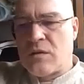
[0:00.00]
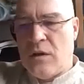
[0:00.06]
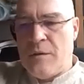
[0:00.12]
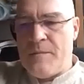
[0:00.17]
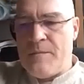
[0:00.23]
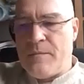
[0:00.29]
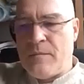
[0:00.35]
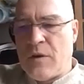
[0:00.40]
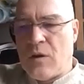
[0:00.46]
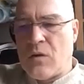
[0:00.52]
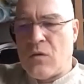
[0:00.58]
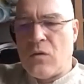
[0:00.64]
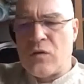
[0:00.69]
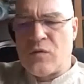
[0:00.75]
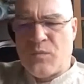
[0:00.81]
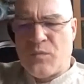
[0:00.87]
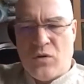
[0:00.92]

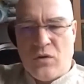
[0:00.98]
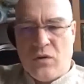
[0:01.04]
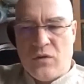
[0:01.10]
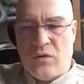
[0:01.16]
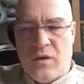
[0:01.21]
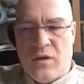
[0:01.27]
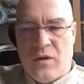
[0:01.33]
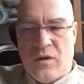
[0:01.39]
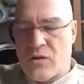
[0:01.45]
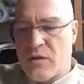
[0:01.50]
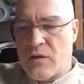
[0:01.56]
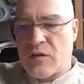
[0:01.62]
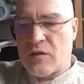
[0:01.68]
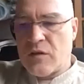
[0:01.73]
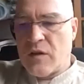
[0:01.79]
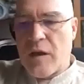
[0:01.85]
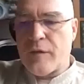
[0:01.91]
Macron's policy actually
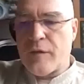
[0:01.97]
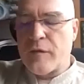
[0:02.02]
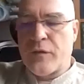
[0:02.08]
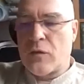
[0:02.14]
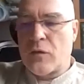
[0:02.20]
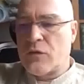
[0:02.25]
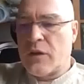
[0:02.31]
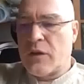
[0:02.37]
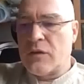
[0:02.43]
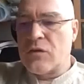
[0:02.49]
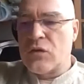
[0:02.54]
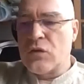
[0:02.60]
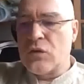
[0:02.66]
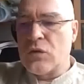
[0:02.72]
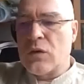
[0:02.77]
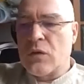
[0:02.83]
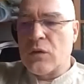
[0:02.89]
is. I haven't followed that
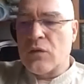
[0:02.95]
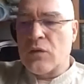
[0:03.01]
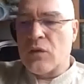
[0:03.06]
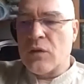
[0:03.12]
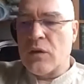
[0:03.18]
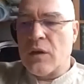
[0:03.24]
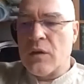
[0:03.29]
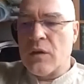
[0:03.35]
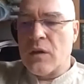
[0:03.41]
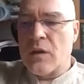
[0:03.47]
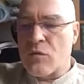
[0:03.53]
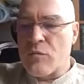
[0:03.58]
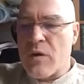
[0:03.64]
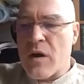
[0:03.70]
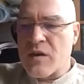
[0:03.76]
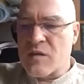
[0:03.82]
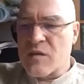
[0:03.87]
too closely, and his
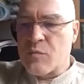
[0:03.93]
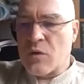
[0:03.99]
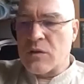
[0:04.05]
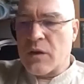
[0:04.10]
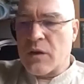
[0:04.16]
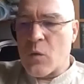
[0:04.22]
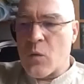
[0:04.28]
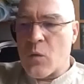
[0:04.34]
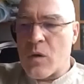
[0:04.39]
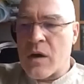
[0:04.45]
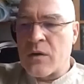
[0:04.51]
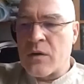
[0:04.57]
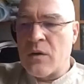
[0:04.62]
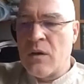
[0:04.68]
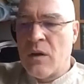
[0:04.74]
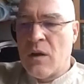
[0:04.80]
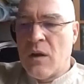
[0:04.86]
remarks about
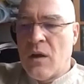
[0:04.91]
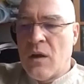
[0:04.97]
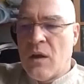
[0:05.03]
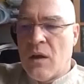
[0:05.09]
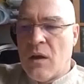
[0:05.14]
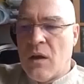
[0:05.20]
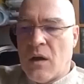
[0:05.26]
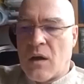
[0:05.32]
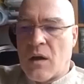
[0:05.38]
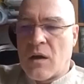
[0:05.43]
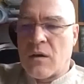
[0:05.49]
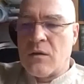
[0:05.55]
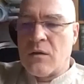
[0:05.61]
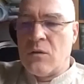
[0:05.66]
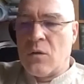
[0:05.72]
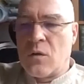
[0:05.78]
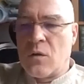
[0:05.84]
Taiwan
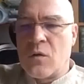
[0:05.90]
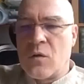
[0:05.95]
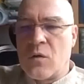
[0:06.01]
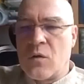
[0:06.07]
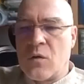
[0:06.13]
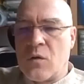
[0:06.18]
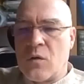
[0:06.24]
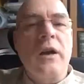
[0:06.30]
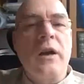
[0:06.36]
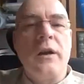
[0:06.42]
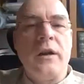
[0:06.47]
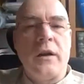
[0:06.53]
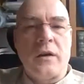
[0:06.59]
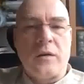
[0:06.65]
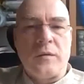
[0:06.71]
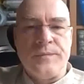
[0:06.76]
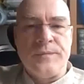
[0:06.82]
are not very
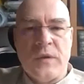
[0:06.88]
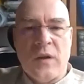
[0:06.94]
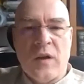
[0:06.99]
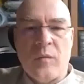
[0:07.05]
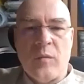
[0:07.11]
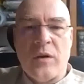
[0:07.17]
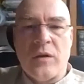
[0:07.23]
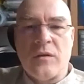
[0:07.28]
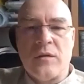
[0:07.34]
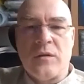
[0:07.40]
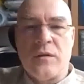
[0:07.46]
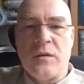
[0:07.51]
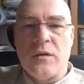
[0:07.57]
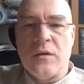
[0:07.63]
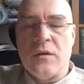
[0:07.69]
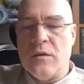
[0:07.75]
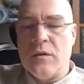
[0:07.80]
clear. I
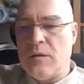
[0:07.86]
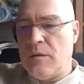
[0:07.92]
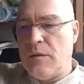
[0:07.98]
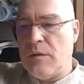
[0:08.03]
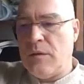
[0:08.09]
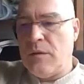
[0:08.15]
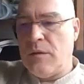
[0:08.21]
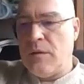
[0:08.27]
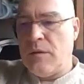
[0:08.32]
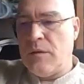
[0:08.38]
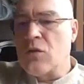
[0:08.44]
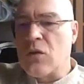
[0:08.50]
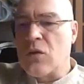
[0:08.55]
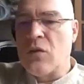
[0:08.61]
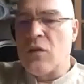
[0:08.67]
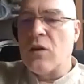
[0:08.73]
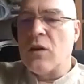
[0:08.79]
mean, he's not
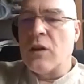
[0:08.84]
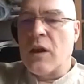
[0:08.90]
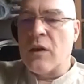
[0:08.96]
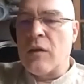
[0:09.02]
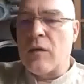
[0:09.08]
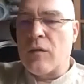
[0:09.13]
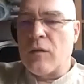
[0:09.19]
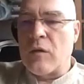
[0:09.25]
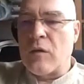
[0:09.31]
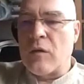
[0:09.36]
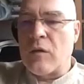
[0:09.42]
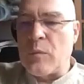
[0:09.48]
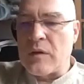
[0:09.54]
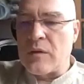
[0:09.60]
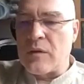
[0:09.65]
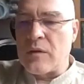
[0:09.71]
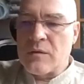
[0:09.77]
conceding anything,
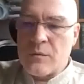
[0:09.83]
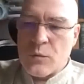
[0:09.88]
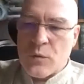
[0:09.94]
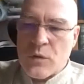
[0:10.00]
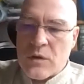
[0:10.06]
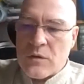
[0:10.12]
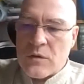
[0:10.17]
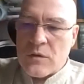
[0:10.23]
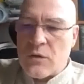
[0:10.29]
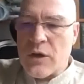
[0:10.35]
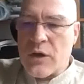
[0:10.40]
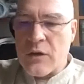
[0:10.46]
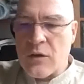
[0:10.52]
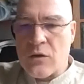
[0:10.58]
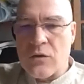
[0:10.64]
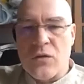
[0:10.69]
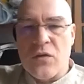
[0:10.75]
but well, you
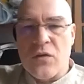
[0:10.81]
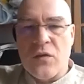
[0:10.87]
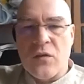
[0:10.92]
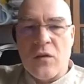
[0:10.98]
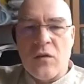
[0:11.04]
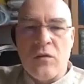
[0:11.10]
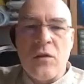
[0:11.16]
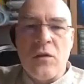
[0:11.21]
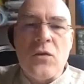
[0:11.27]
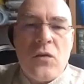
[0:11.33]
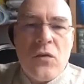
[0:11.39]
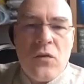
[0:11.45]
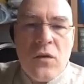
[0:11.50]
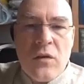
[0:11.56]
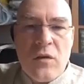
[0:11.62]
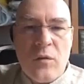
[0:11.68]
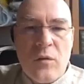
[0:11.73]
cannot concede and still
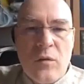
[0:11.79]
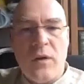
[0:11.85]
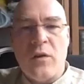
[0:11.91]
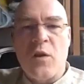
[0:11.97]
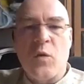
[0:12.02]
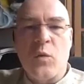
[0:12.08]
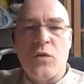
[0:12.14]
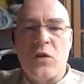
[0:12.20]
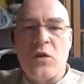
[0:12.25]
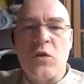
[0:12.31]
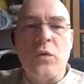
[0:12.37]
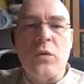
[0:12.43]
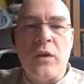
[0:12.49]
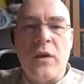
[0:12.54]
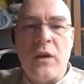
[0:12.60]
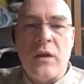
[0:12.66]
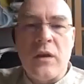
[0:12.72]
concede, depending on what you
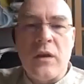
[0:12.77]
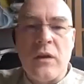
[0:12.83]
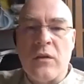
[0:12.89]
do in the end.